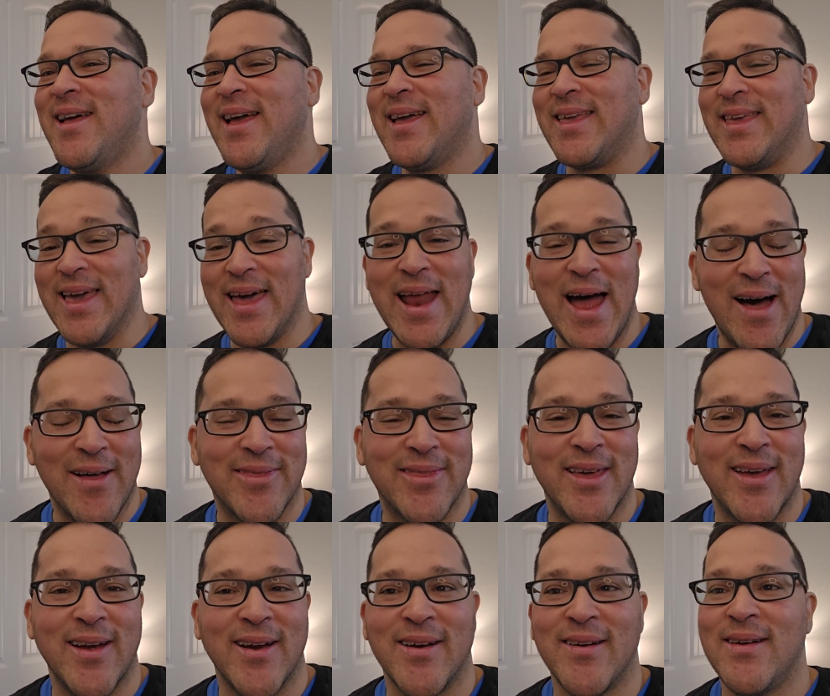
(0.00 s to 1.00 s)
Get out
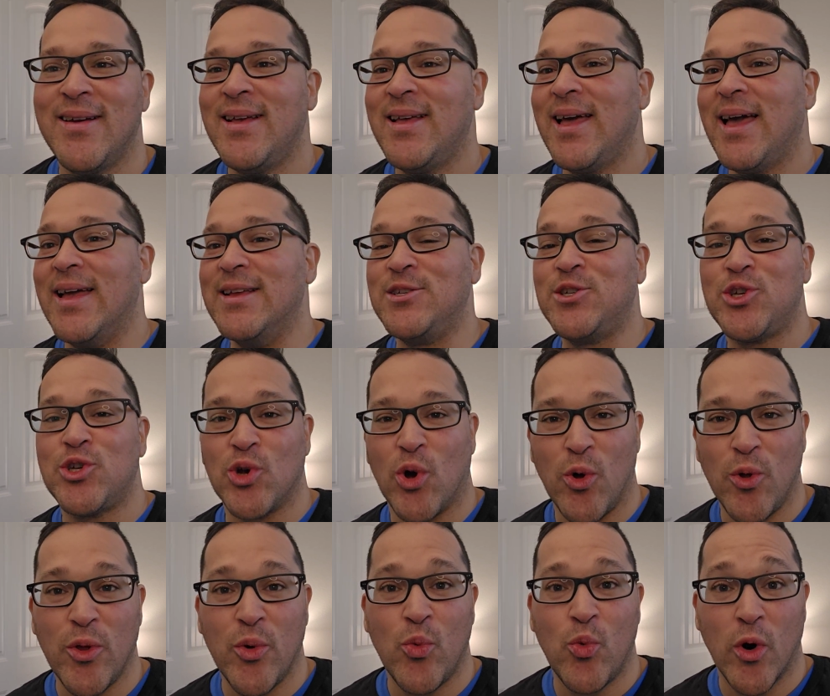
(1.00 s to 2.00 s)
there and
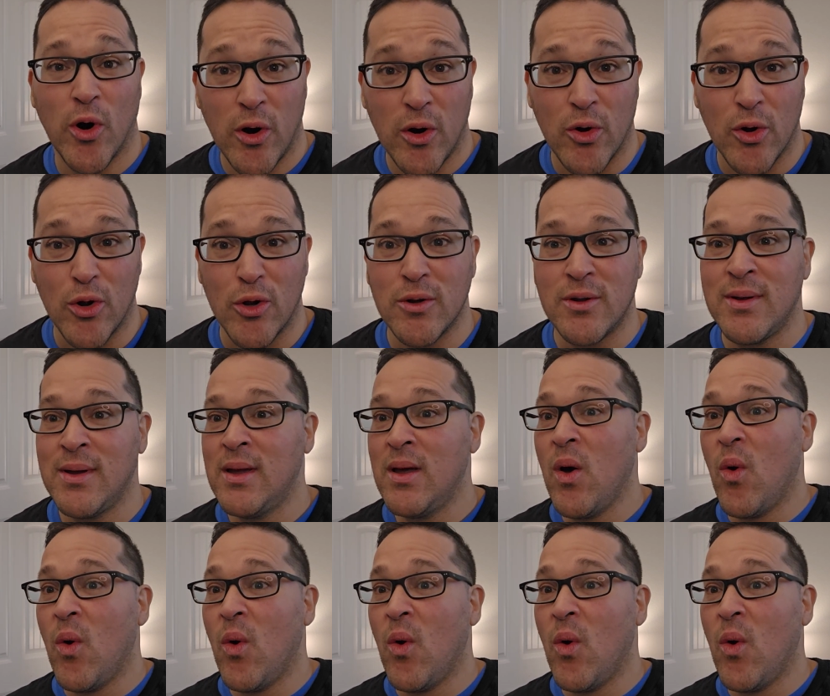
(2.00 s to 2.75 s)
show the world